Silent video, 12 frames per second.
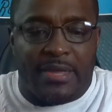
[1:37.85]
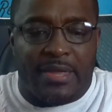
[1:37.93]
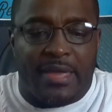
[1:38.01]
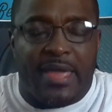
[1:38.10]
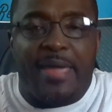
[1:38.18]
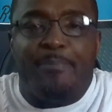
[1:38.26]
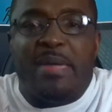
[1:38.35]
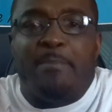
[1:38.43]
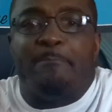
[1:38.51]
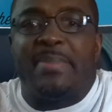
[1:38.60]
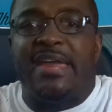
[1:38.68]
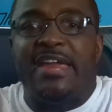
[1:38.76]
he be
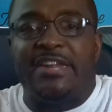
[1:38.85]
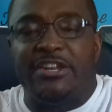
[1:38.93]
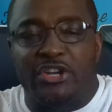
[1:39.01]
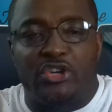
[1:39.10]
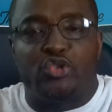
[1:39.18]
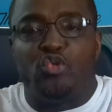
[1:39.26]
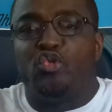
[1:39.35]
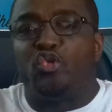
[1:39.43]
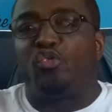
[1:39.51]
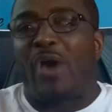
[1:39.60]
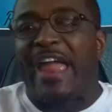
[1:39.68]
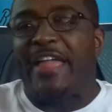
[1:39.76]
meaning to do the
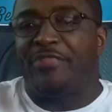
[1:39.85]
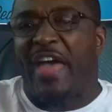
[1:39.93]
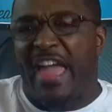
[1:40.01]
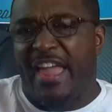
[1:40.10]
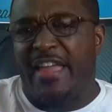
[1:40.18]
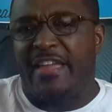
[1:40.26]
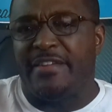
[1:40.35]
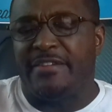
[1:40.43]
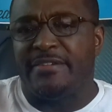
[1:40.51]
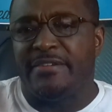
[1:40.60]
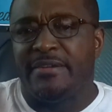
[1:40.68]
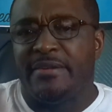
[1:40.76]
right thing
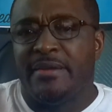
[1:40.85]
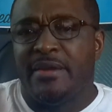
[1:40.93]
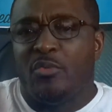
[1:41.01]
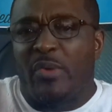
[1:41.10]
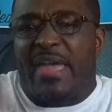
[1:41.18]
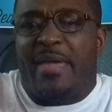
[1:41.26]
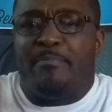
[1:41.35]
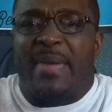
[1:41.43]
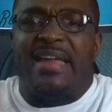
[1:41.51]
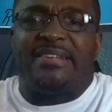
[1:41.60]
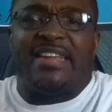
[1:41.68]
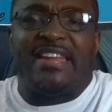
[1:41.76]
when he
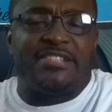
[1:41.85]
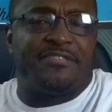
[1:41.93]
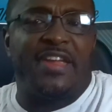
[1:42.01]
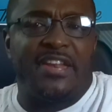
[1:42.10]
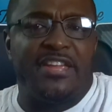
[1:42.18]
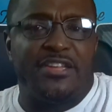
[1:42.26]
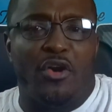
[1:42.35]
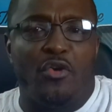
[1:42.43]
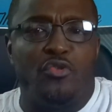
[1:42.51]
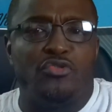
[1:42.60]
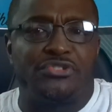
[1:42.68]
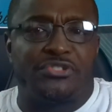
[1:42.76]
make these
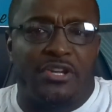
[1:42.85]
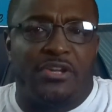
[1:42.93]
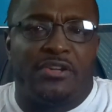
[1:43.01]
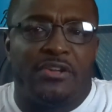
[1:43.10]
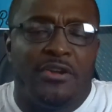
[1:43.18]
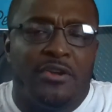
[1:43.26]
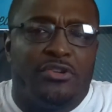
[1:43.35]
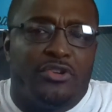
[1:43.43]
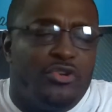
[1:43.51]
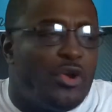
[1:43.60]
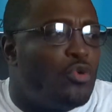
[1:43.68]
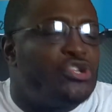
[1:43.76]
videos to,
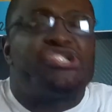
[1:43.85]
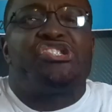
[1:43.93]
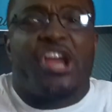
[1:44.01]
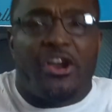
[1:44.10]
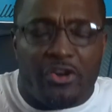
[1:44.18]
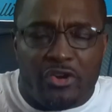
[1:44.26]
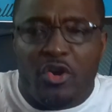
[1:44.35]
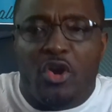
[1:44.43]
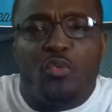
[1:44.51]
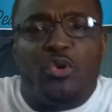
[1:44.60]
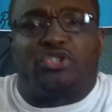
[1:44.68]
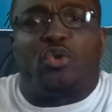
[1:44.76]
share
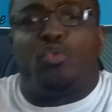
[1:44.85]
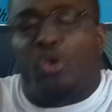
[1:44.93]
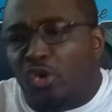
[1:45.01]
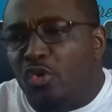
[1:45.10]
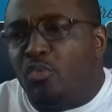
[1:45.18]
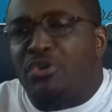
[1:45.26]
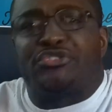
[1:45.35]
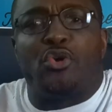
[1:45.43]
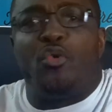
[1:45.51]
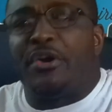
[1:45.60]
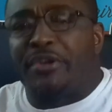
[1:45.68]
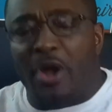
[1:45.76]
with the world what's
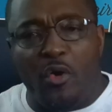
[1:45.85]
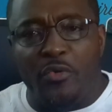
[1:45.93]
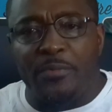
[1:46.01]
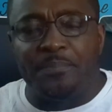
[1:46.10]
going on.